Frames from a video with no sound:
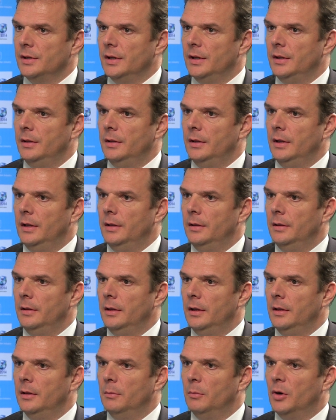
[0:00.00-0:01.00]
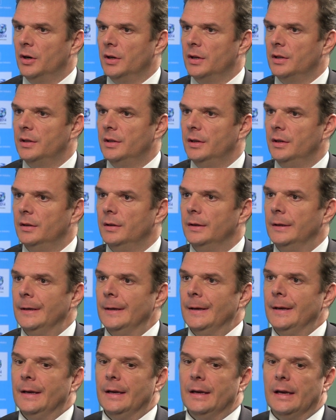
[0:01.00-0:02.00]
in the market here.
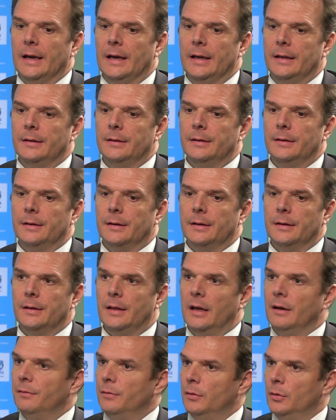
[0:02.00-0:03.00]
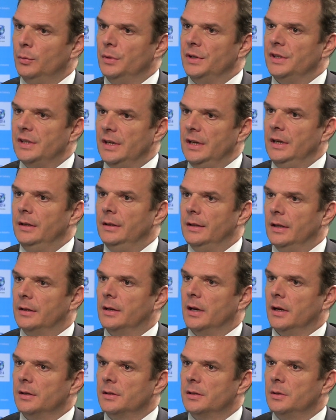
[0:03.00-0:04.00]
Mm-hmm. And therefore, we're seeing
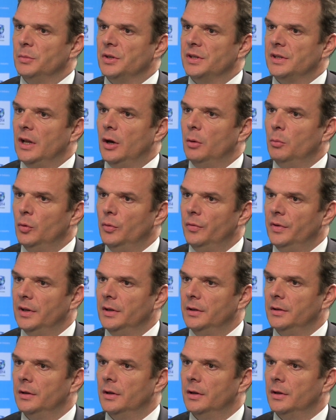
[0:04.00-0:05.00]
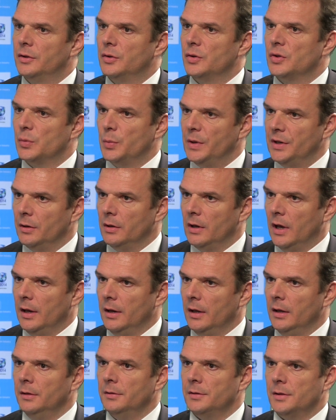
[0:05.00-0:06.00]
that customers now moving to Suite on
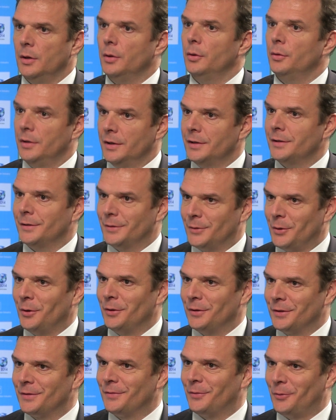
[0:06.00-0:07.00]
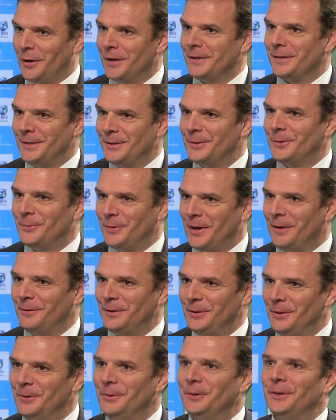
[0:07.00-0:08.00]
HANA. So this turns for us into
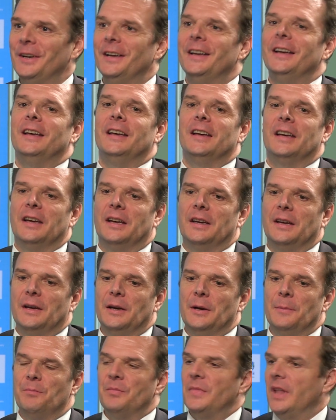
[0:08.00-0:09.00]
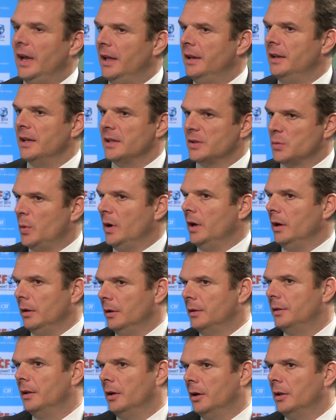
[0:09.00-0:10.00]
revenue and as well
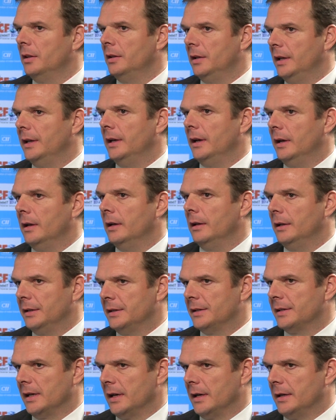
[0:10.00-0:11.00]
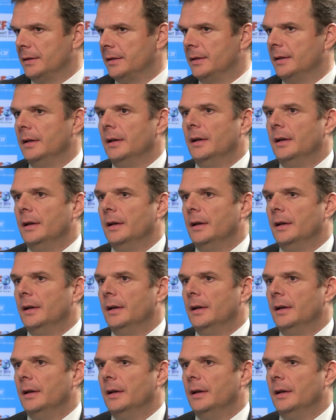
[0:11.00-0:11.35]
on the analytics side.